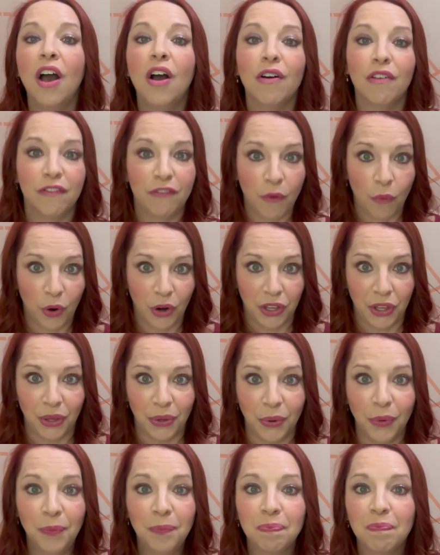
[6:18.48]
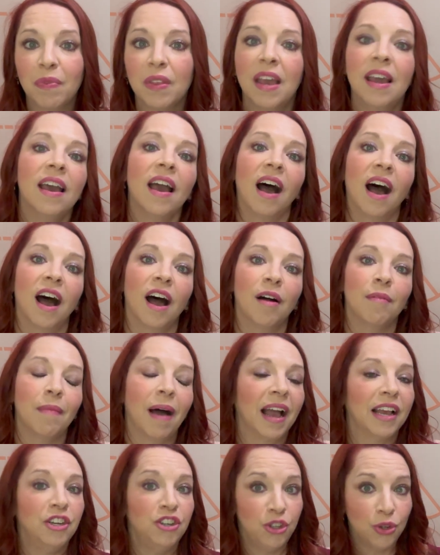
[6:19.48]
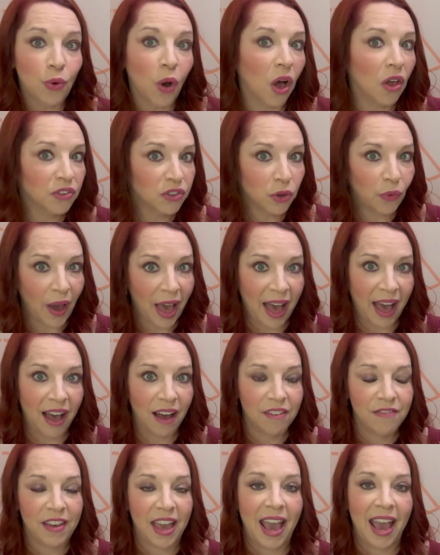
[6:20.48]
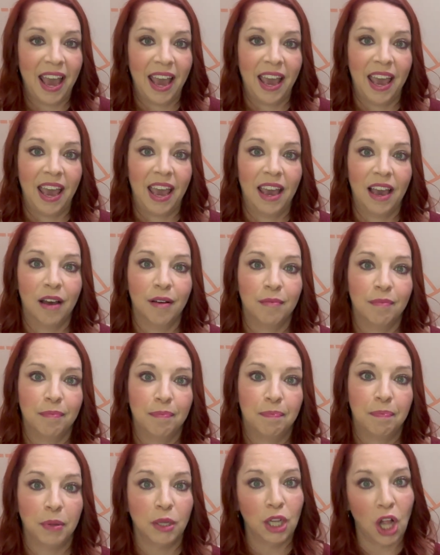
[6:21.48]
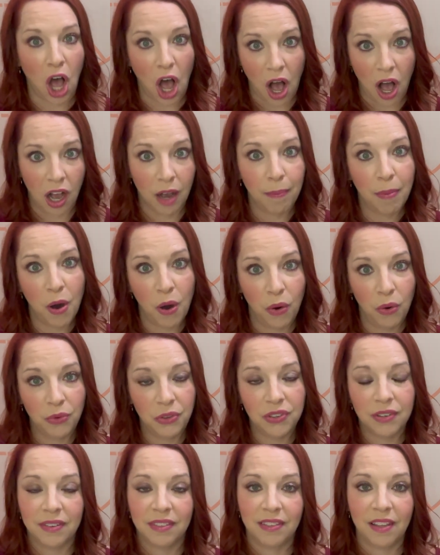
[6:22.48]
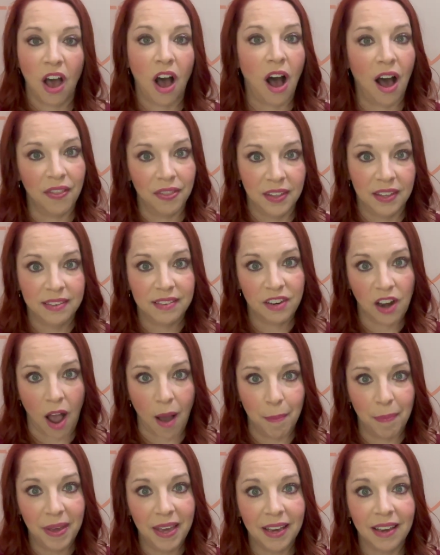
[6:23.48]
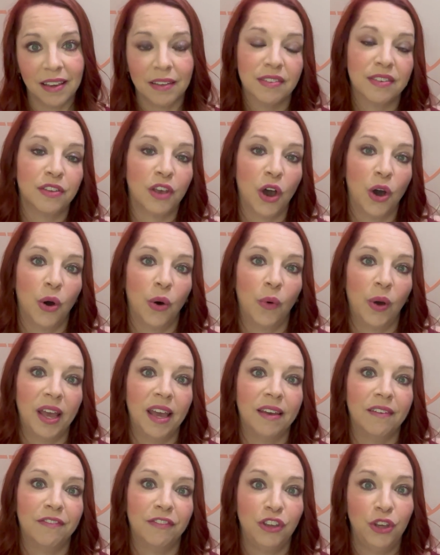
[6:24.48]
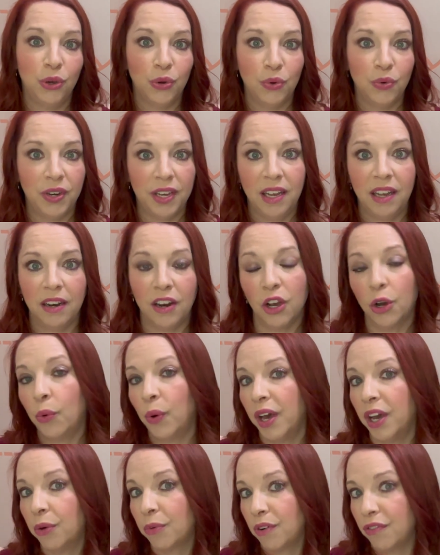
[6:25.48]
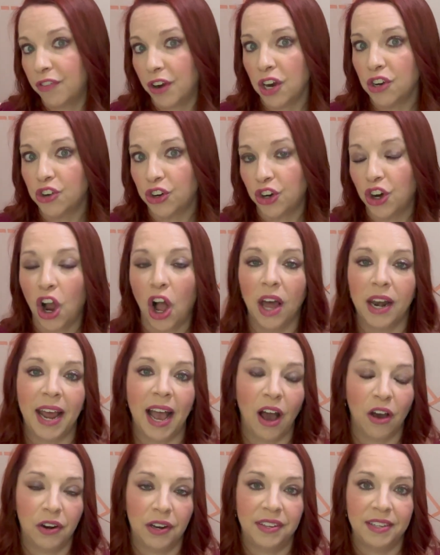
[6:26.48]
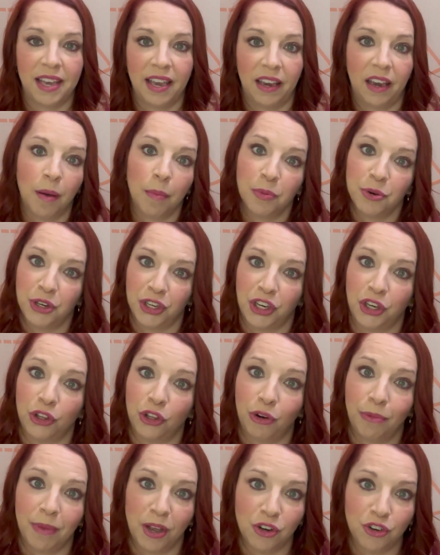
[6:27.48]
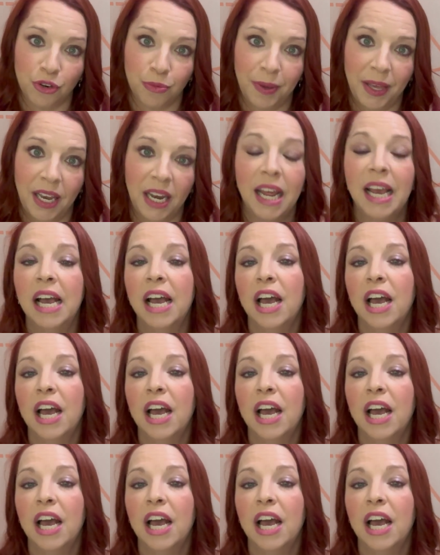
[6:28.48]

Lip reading: for you. I do also have a blog post on this topic. So if you need a quick refresher on how to take a particular measurement,